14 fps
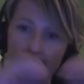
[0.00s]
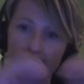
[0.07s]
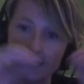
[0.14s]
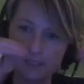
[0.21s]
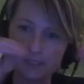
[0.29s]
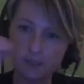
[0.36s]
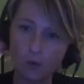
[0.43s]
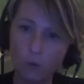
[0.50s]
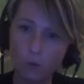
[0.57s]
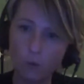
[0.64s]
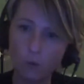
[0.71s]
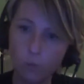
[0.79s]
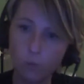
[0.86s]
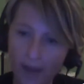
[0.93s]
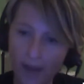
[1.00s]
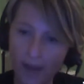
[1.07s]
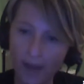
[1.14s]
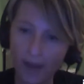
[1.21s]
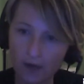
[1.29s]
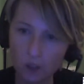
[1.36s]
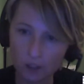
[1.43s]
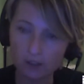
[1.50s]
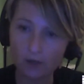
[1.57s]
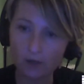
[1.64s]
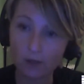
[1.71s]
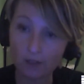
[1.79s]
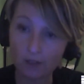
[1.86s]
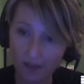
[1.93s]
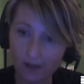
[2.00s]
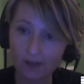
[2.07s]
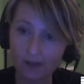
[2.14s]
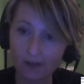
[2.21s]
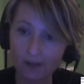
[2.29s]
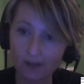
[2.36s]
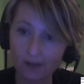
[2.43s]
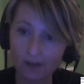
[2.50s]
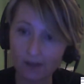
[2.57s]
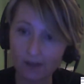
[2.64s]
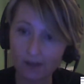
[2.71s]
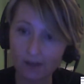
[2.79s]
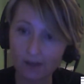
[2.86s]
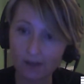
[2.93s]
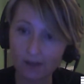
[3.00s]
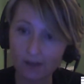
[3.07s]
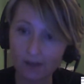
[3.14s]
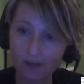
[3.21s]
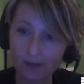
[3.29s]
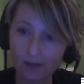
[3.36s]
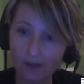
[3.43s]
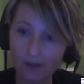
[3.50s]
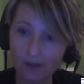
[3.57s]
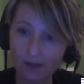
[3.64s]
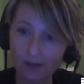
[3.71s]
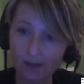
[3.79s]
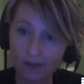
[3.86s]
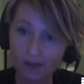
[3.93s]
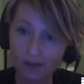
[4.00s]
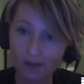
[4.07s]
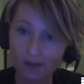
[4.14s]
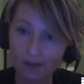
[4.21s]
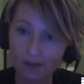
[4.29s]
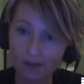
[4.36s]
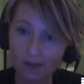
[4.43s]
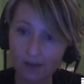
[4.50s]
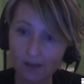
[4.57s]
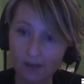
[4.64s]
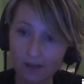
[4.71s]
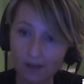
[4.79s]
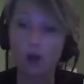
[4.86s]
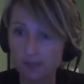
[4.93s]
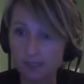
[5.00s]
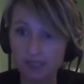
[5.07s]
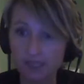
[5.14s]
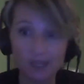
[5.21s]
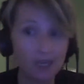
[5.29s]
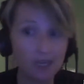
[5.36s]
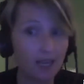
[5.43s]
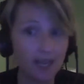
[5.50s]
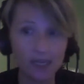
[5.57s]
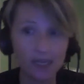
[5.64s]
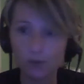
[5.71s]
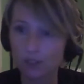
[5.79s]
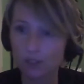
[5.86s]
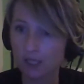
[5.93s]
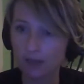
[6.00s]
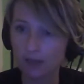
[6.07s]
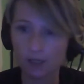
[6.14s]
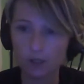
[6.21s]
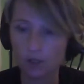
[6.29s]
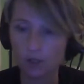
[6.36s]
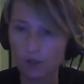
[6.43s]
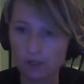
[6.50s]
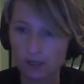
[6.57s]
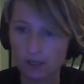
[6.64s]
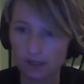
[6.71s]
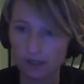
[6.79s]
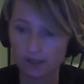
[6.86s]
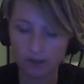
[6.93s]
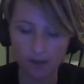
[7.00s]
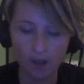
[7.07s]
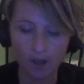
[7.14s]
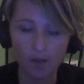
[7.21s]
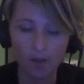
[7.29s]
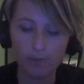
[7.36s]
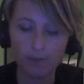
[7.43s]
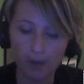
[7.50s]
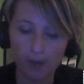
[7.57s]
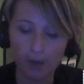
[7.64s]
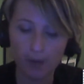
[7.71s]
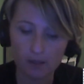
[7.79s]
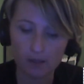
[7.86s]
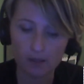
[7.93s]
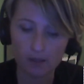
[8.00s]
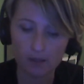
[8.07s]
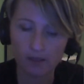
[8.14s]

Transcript: at is the way our students are thinking about what they're contributing. Obviously the language that they're using, but